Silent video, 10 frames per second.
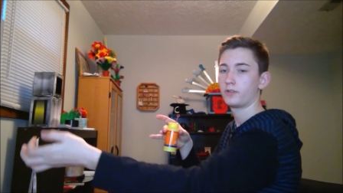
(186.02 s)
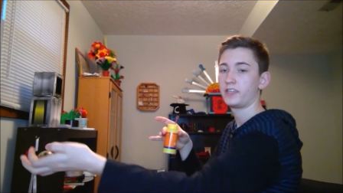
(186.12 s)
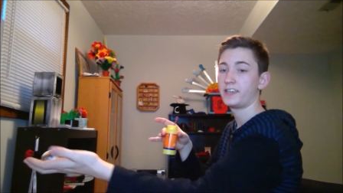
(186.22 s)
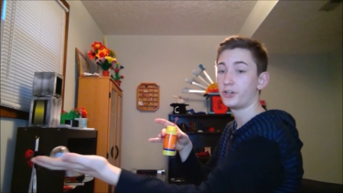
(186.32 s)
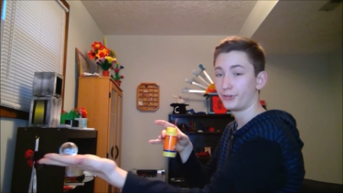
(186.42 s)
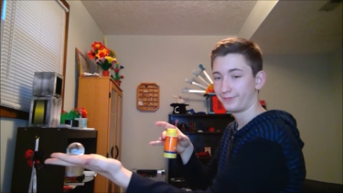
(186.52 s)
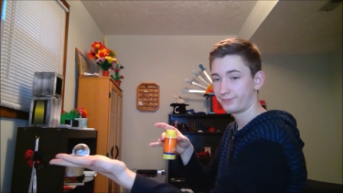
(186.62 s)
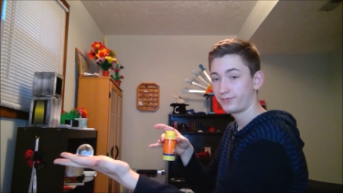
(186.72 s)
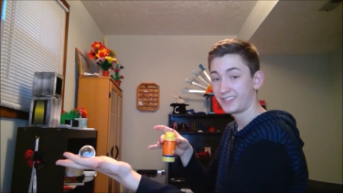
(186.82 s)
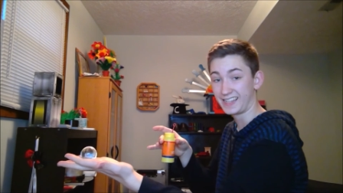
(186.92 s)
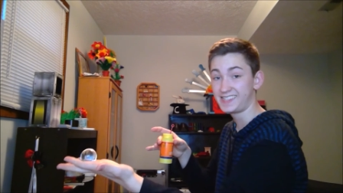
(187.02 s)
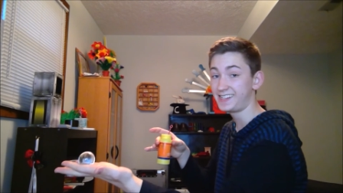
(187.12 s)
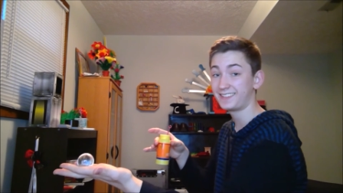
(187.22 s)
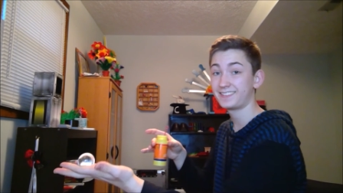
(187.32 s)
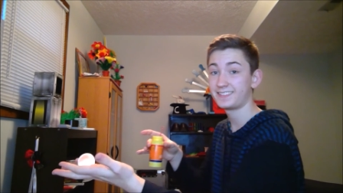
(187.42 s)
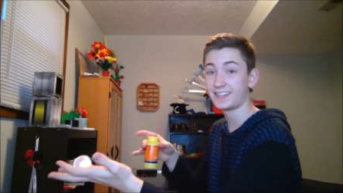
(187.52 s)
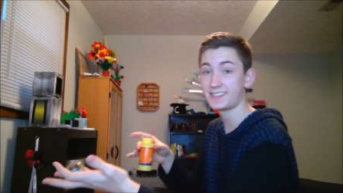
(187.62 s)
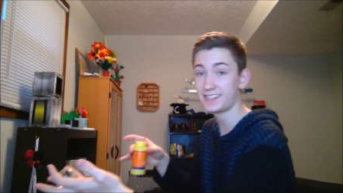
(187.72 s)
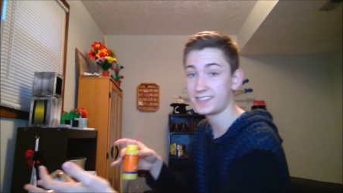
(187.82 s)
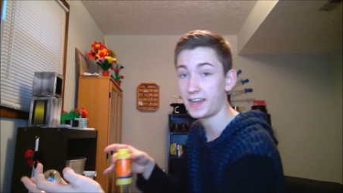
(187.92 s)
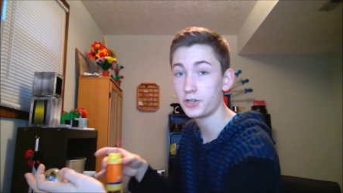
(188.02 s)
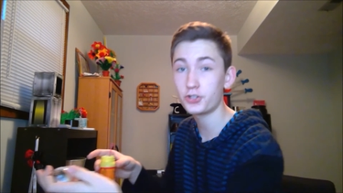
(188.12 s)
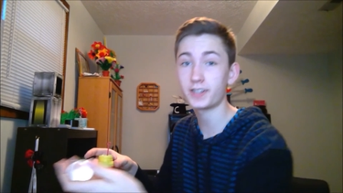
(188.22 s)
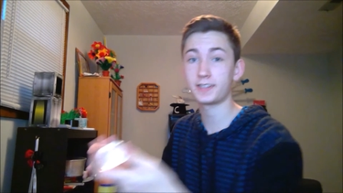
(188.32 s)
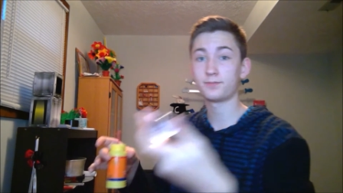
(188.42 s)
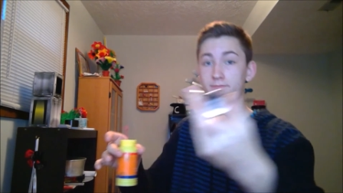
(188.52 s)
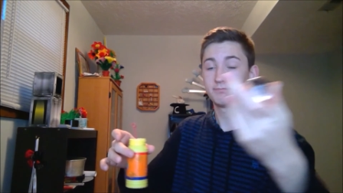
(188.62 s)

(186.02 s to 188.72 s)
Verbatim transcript: here. That's it. That's the entire trick.